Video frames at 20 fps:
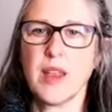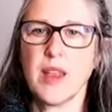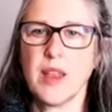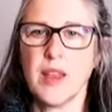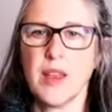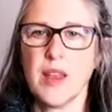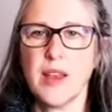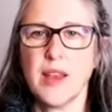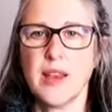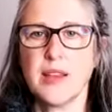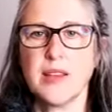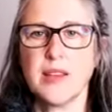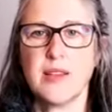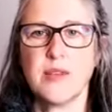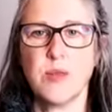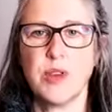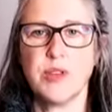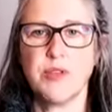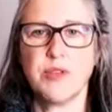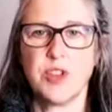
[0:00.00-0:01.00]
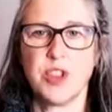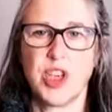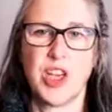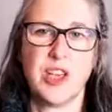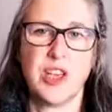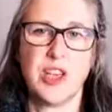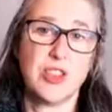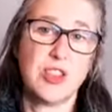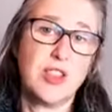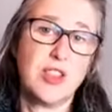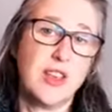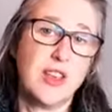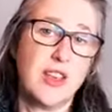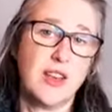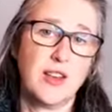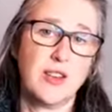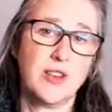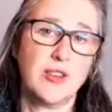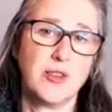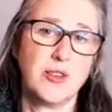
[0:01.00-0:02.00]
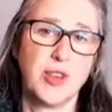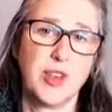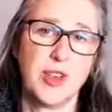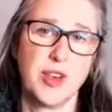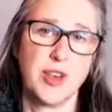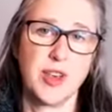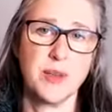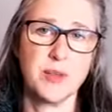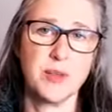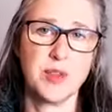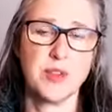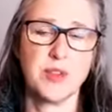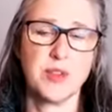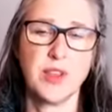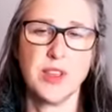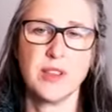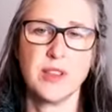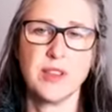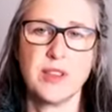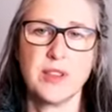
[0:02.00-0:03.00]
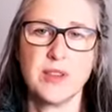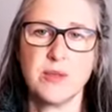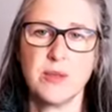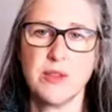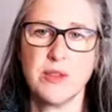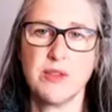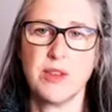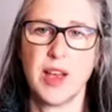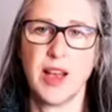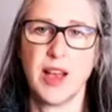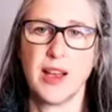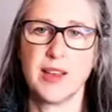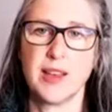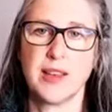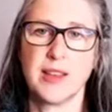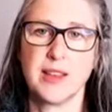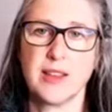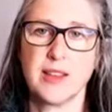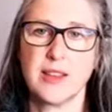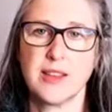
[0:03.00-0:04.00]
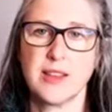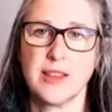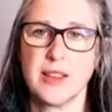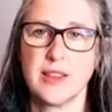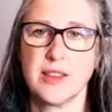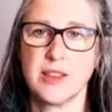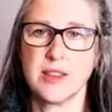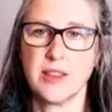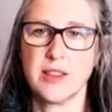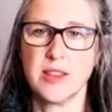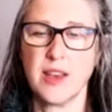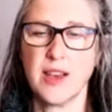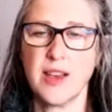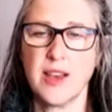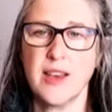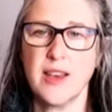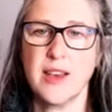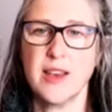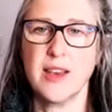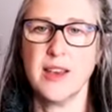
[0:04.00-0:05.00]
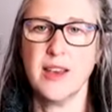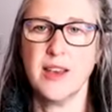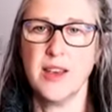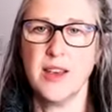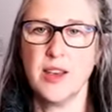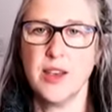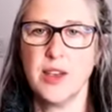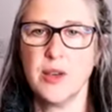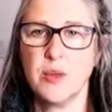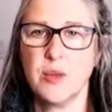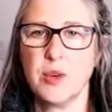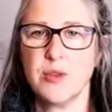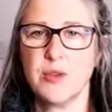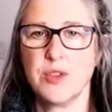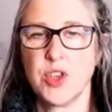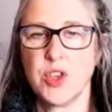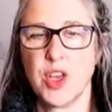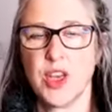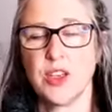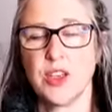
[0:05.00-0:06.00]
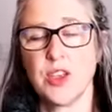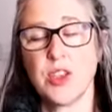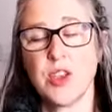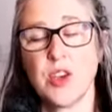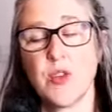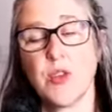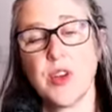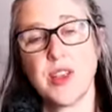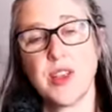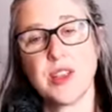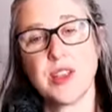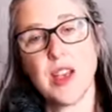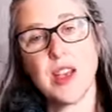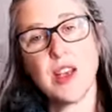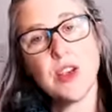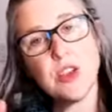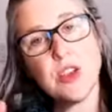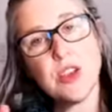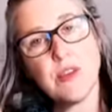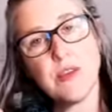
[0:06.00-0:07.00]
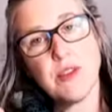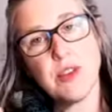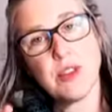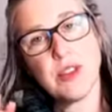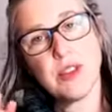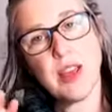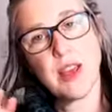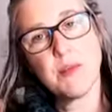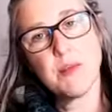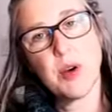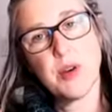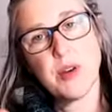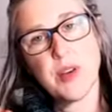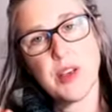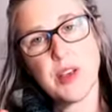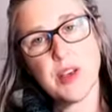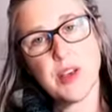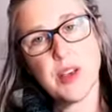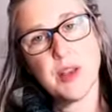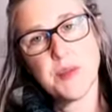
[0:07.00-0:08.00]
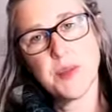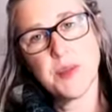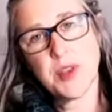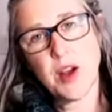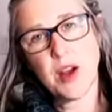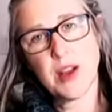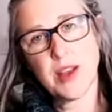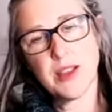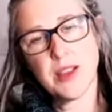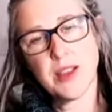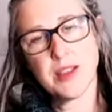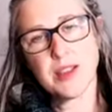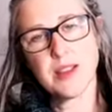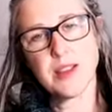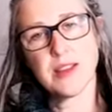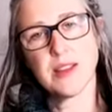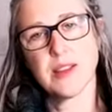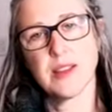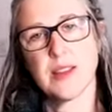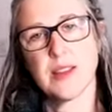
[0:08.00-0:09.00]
And we've changed the angle for your hamstrings. We've added a little inner thigh. We've changed the orientation of your leg bone in your hip sockets.